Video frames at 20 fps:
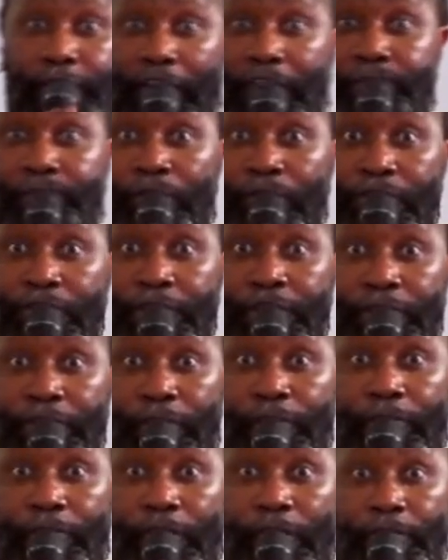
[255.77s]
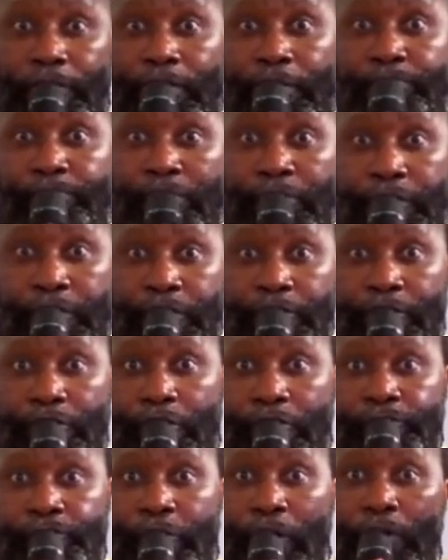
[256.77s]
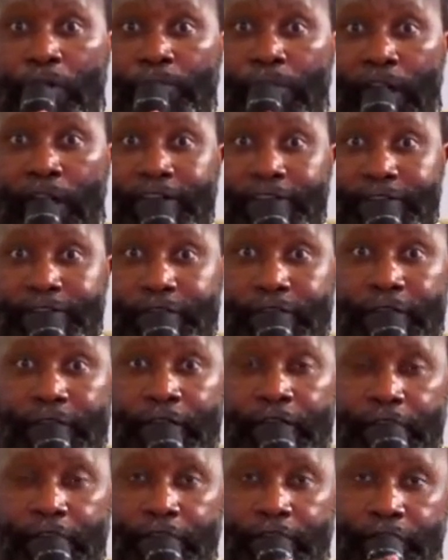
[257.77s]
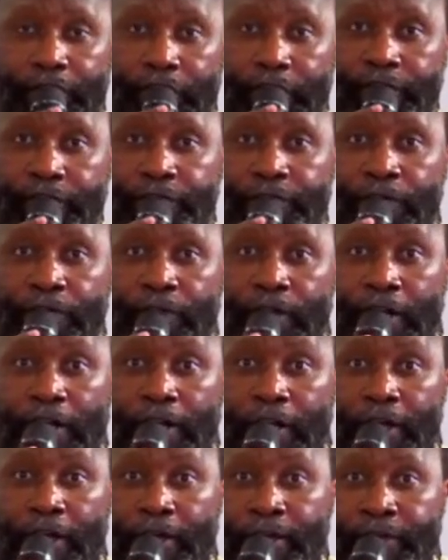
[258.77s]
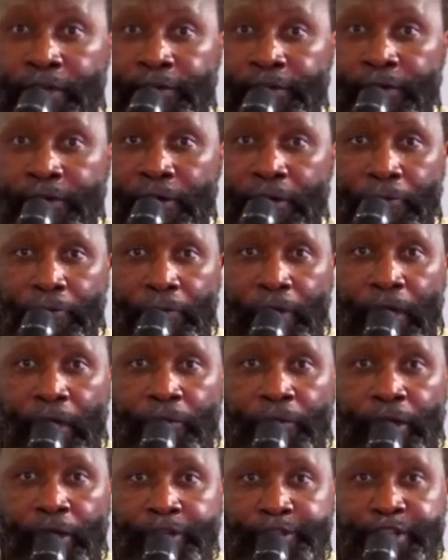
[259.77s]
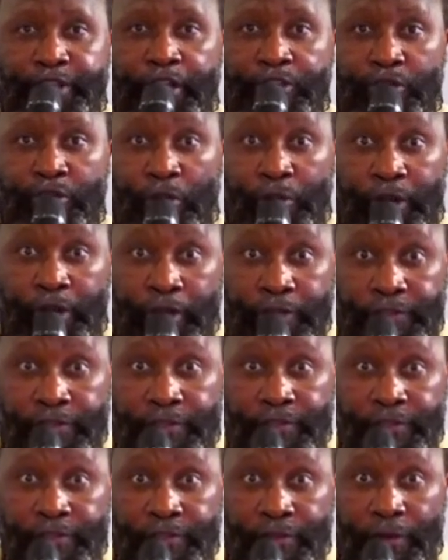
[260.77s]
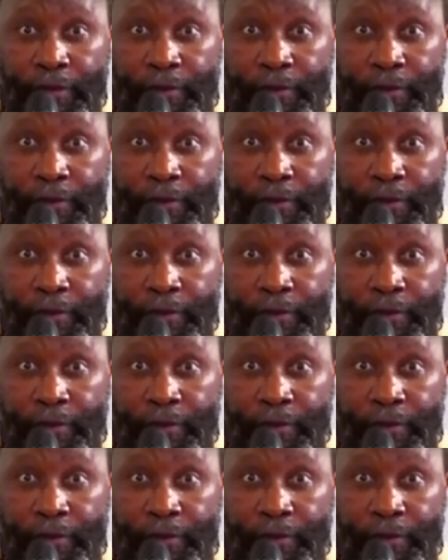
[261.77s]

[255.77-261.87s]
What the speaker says: that position, the position of your home country in this foreign land where we are sojourners.